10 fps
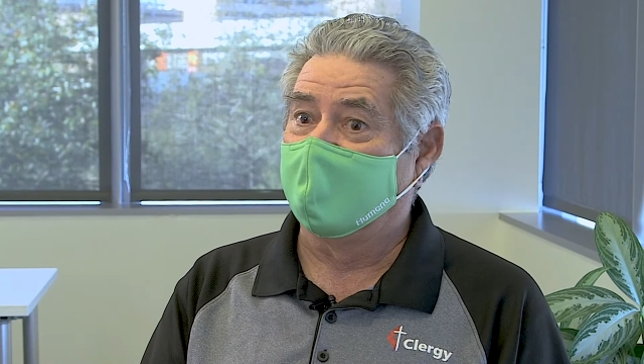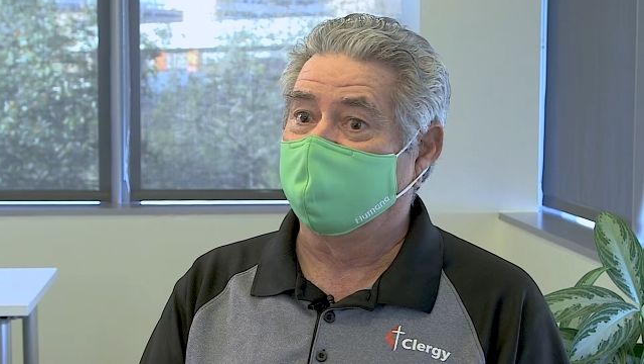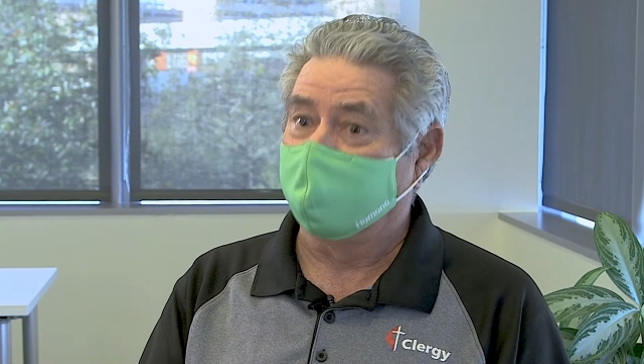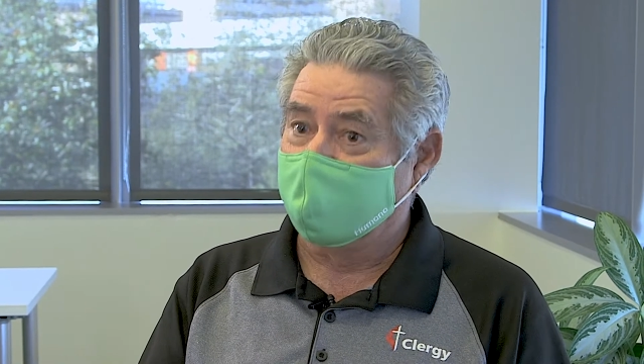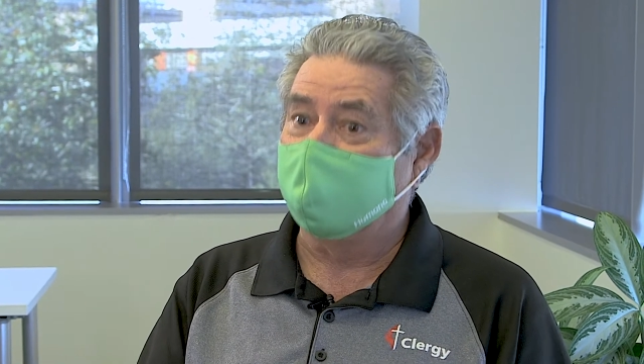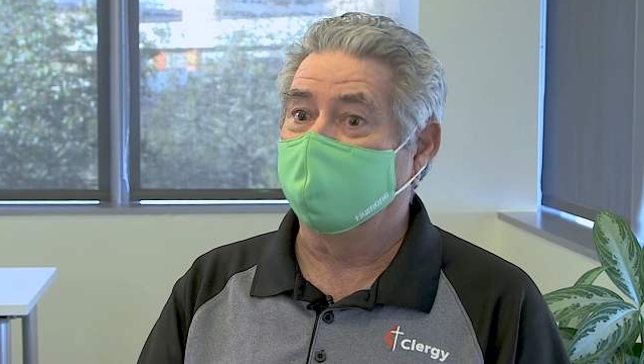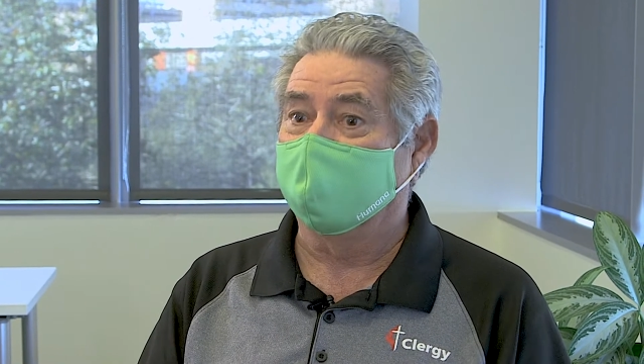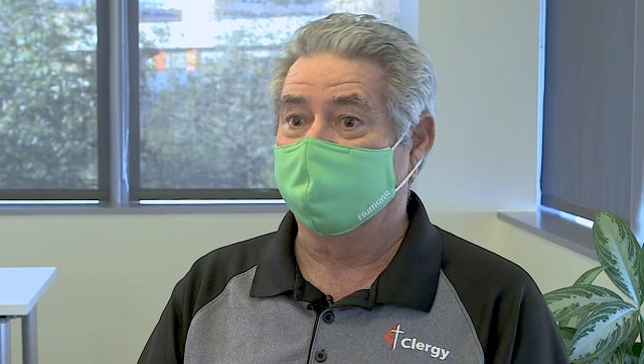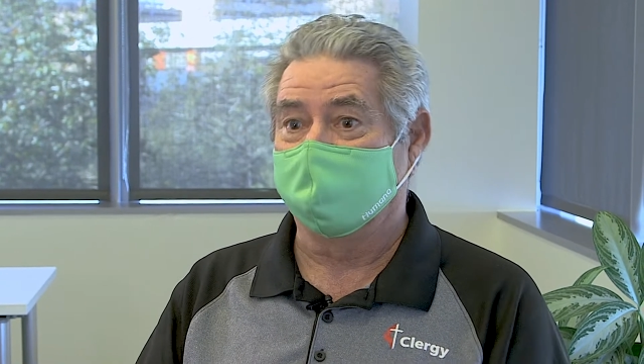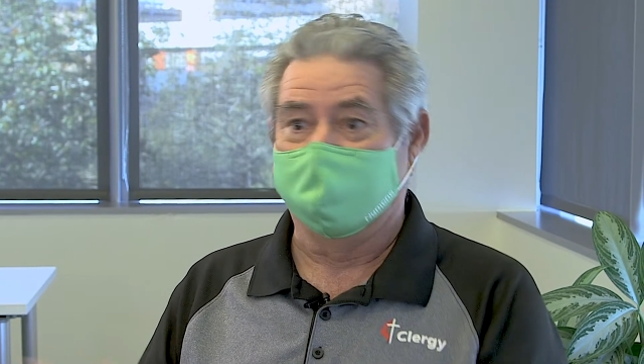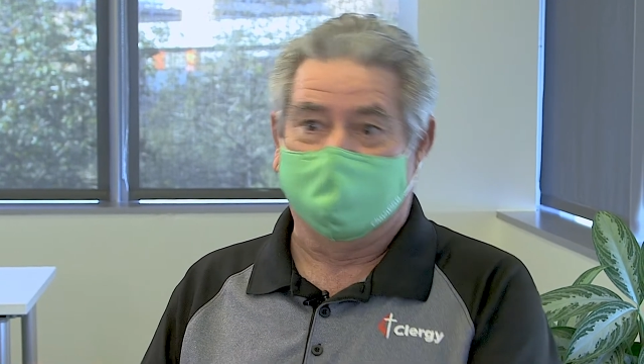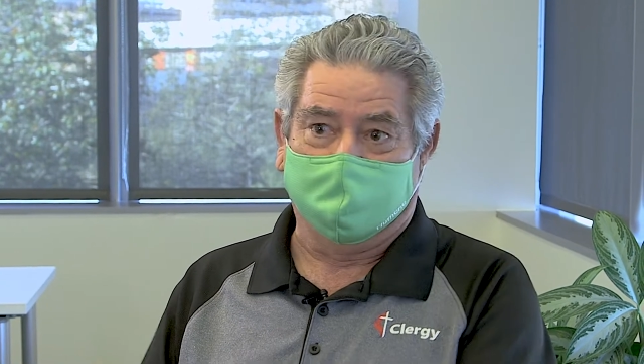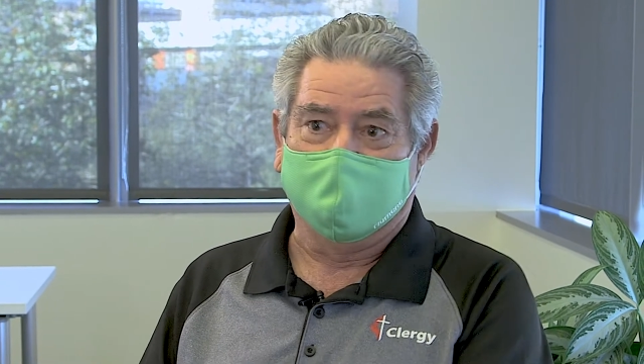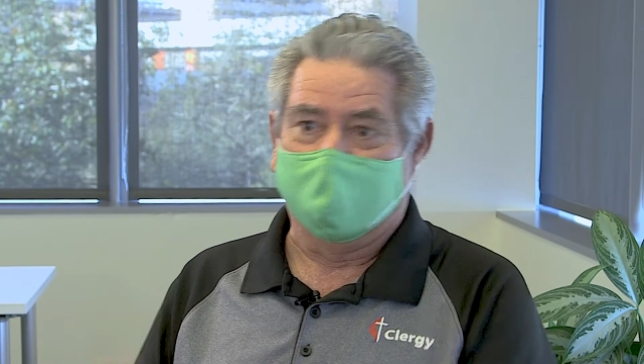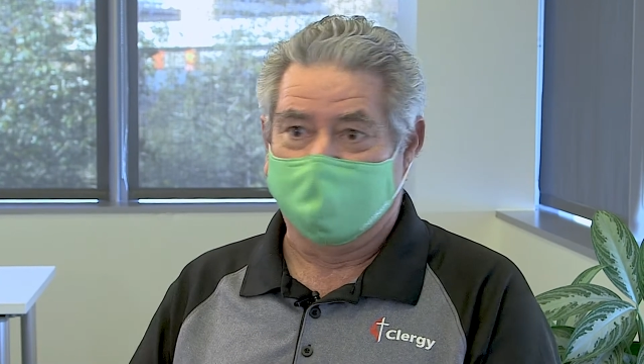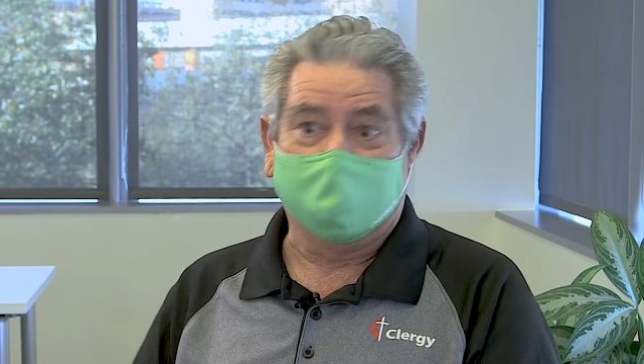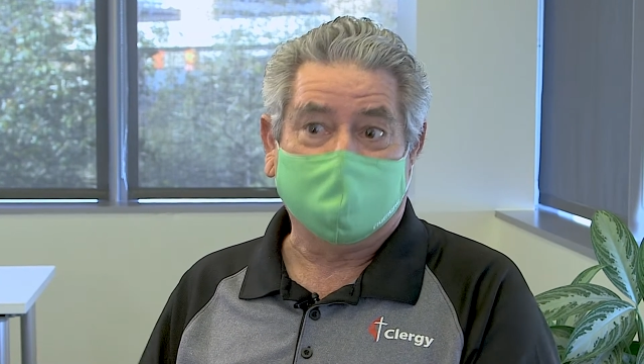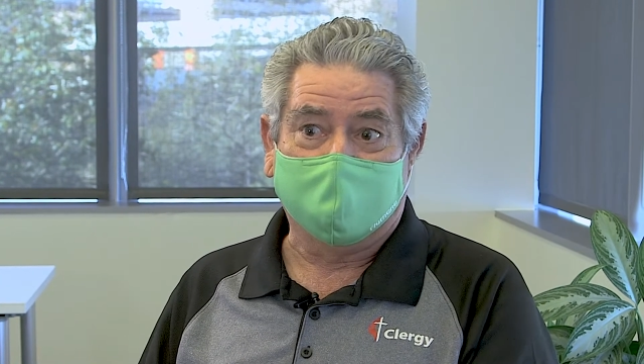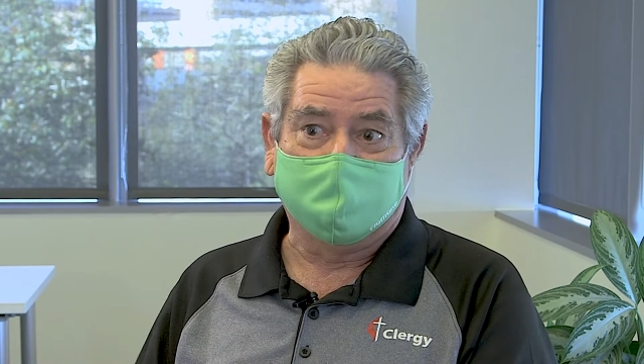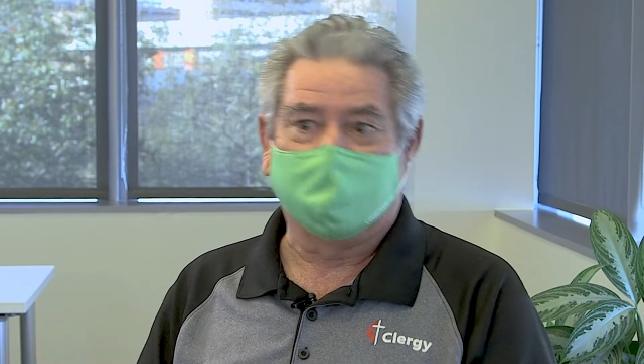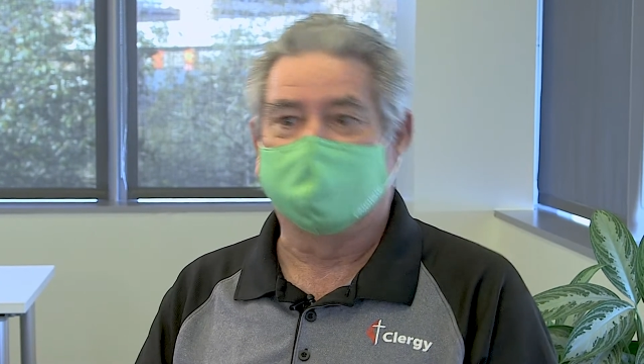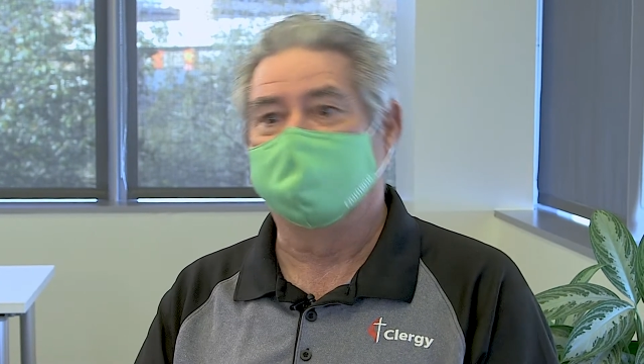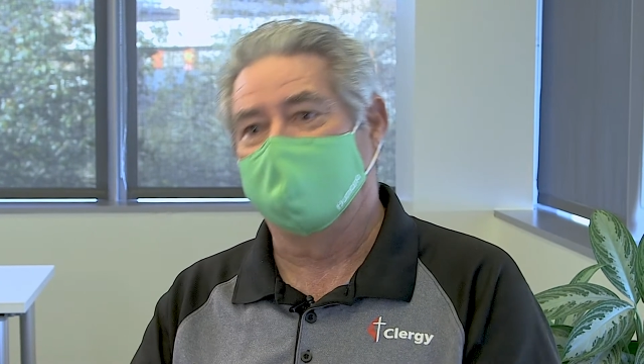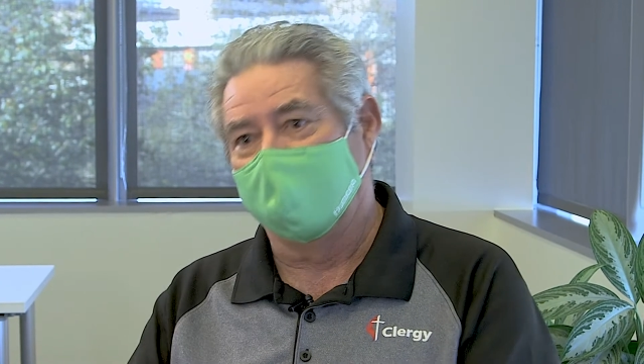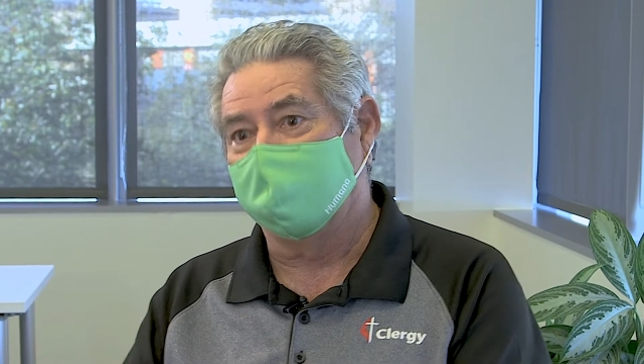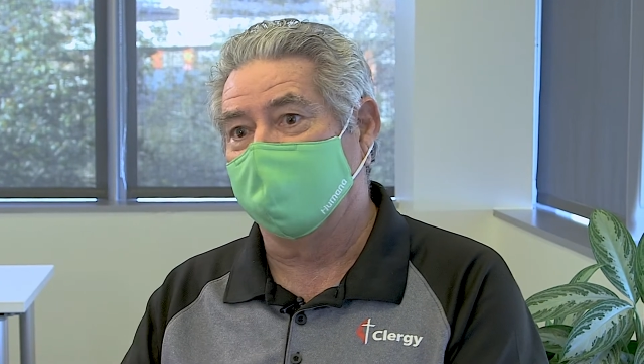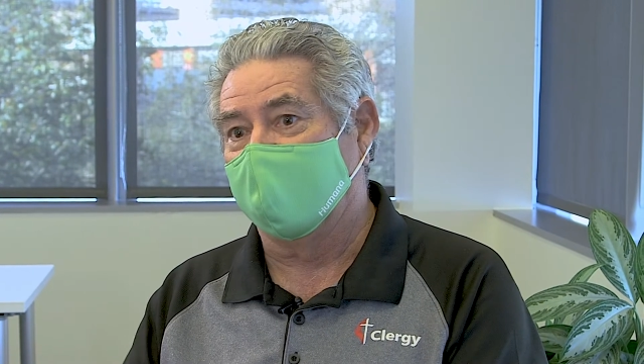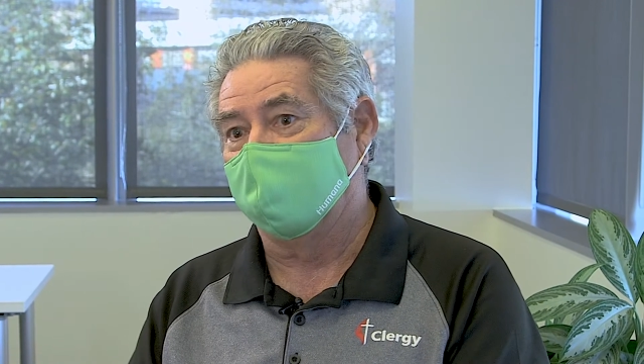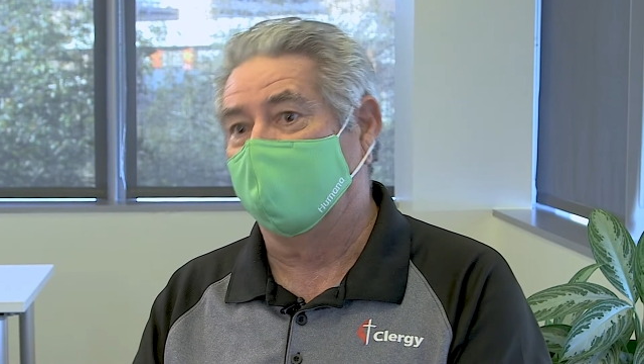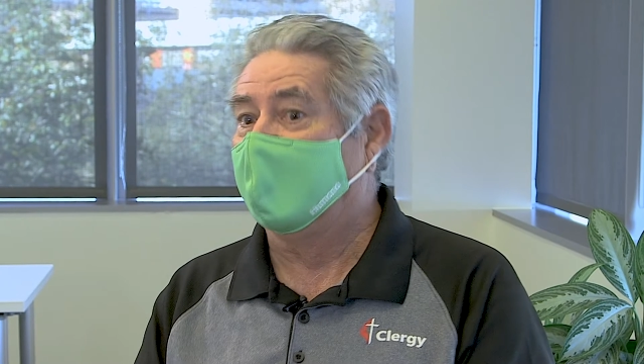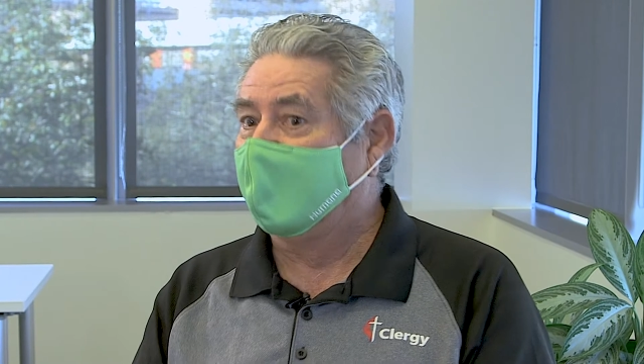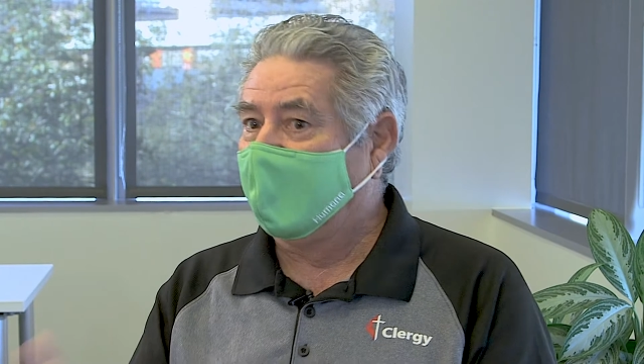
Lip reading: So you need to also not just love yourself, but love your neighbor.